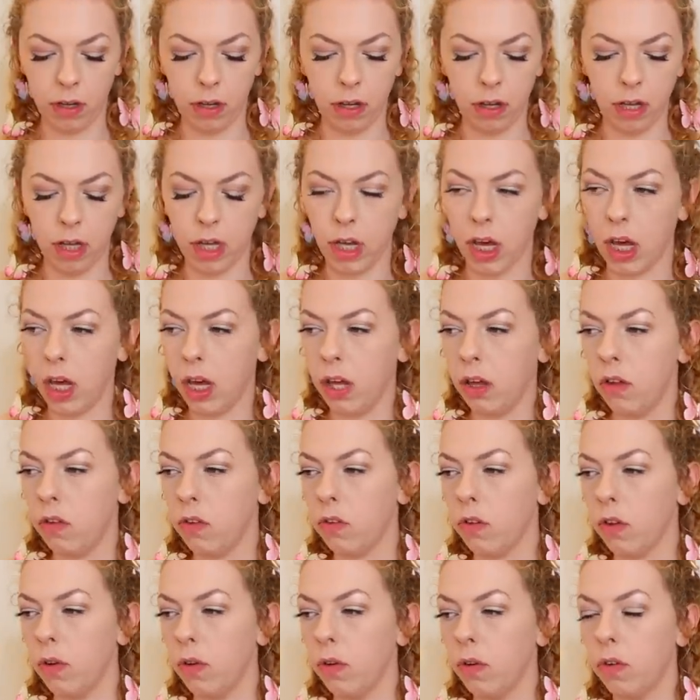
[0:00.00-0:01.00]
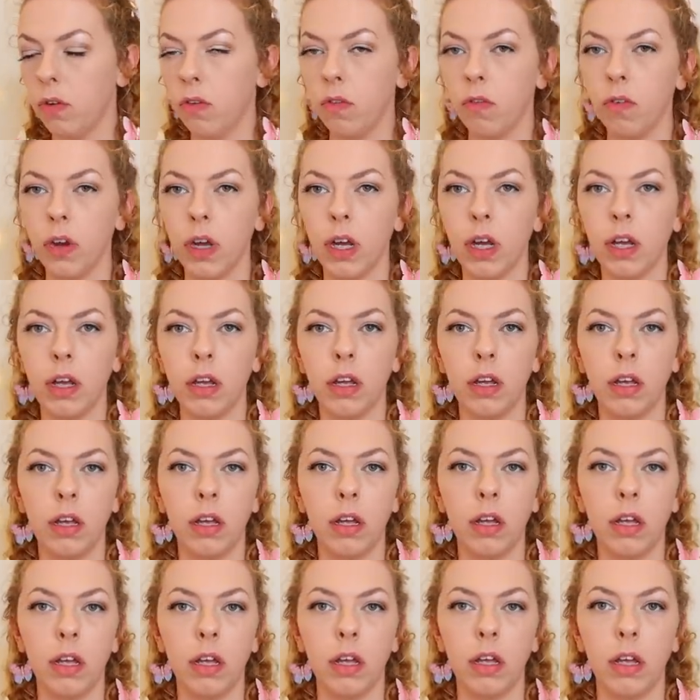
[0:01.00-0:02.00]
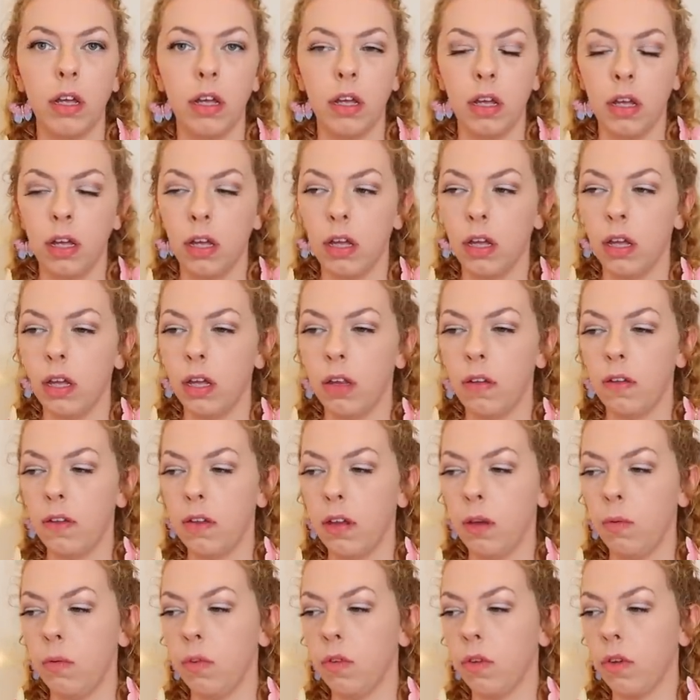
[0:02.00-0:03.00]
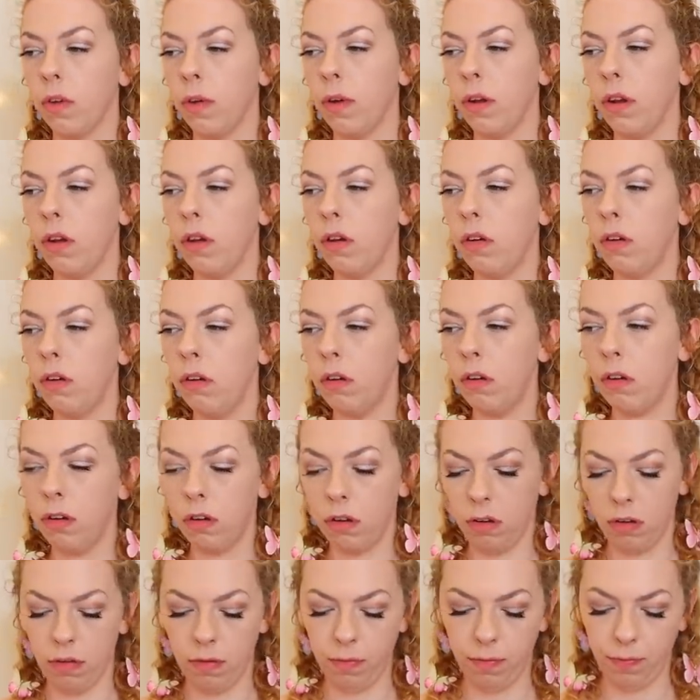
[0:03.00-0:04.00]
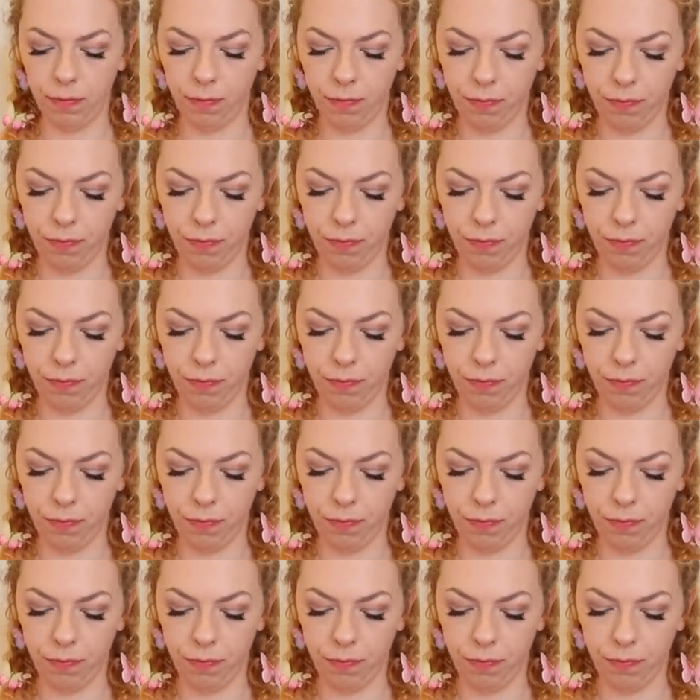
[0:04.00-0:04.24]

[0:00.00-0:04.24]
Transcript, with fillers: Okay, so career. Let's see what's going on.